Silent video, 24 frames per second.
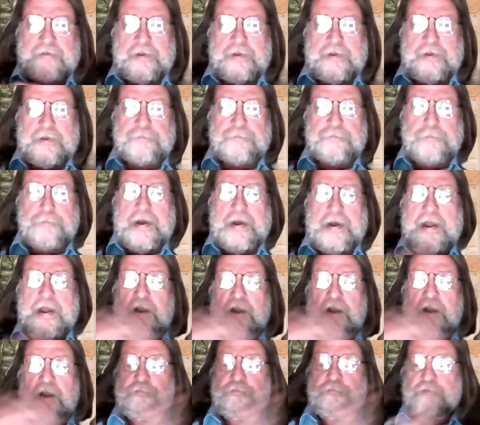write a
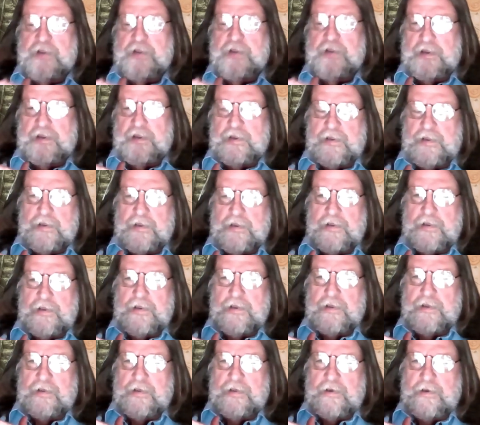biography
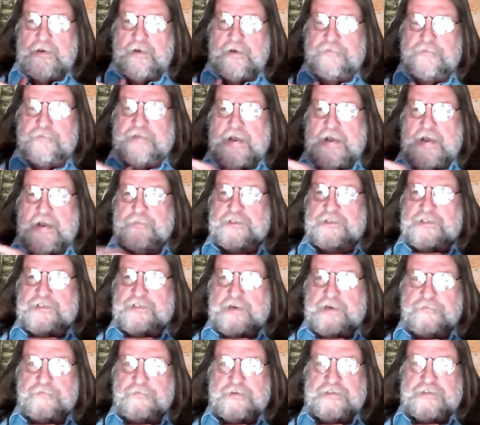of Thomas
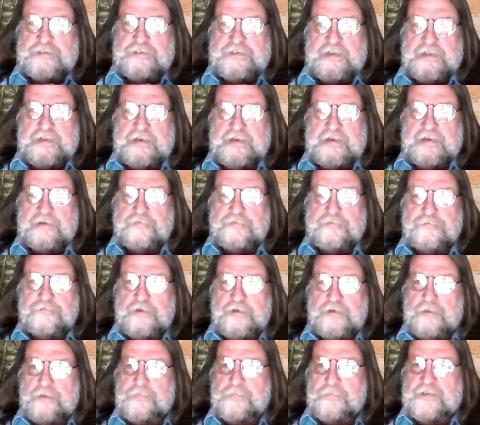Jefferson
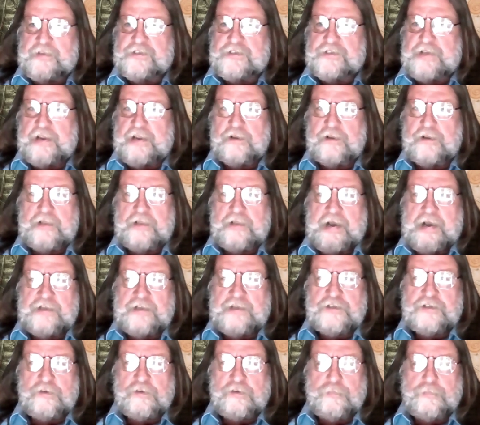from the
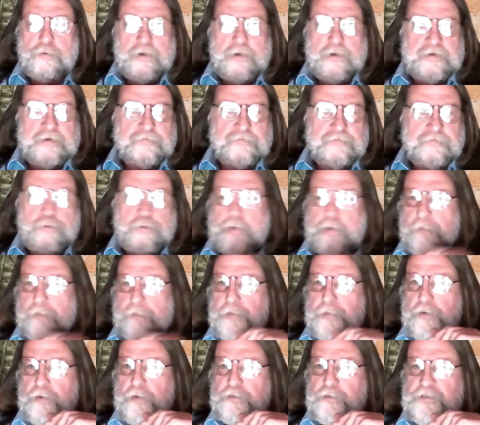psychological point of view.
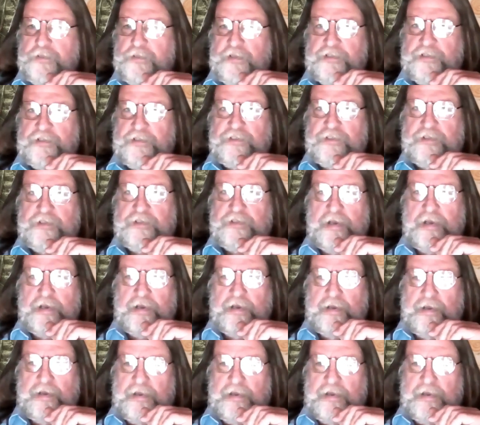I'll post this